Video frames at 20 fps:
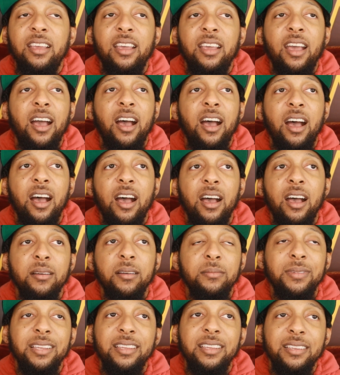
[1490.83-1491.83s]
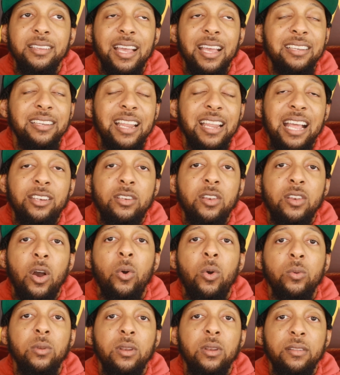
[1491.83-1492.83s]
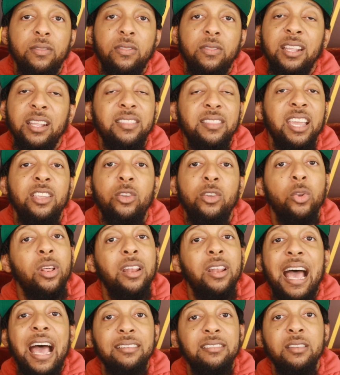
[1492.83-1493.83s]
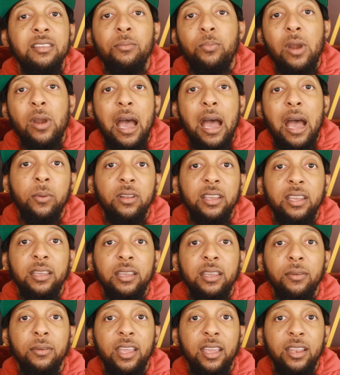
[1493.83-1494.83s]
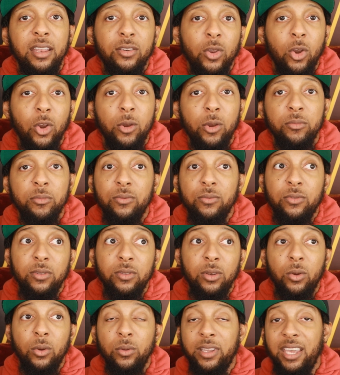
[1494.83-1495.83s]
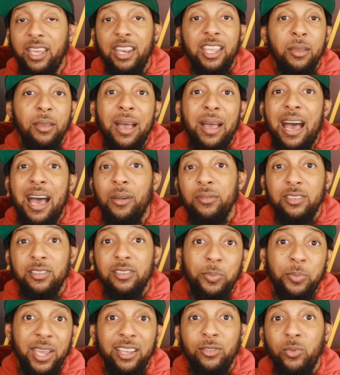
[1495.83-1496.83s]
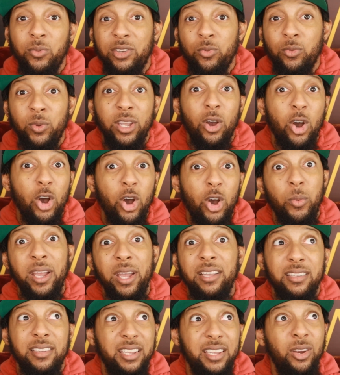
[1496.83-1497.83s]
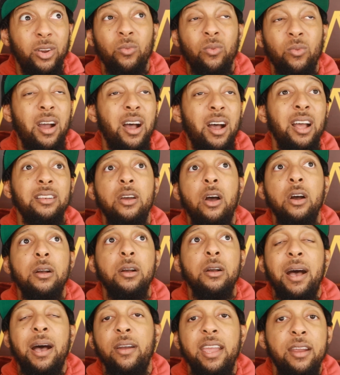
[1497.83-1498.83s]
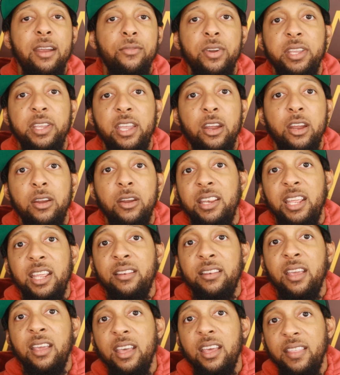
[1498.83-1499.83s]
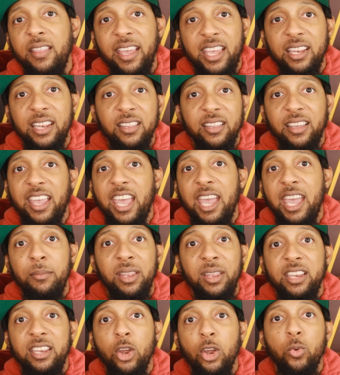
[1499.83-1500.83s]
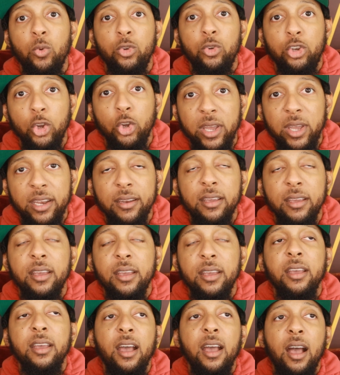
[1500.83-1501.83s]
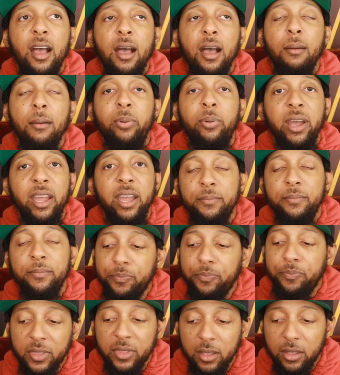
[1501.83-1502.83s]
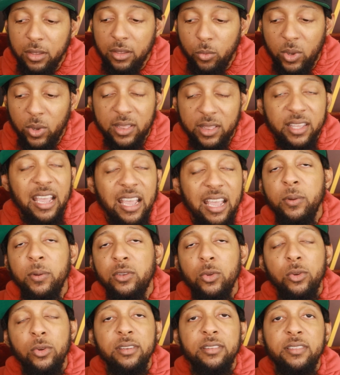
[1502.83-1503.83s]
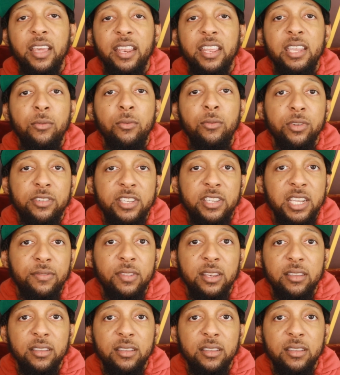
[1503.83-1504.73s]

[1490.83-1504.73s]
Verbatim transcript: Um, I, I don't think they utilized him properly in terms of you know getting him out in space, which we always hear Ron talk about every year, and then they get to the game and they don't do it. Uh, but with the opportunities that he received in this